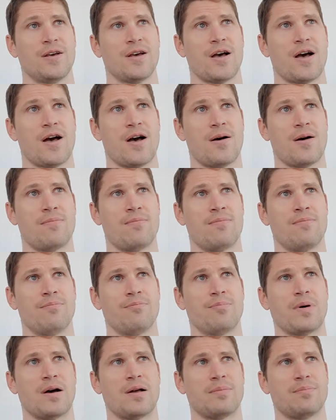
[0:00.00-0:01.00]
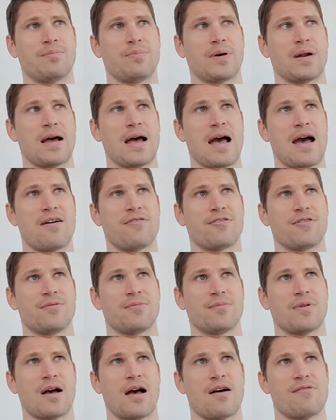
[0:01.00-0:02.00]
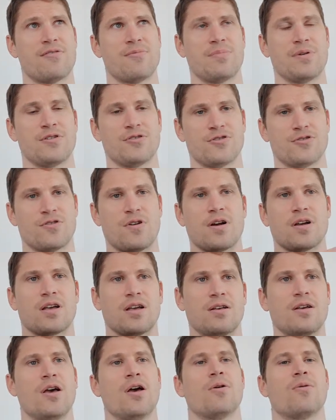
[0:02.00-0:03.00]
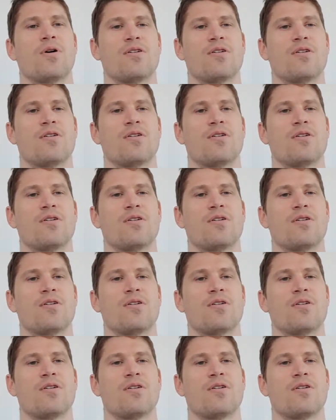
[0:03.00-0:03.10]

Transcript: but I haven't been striking.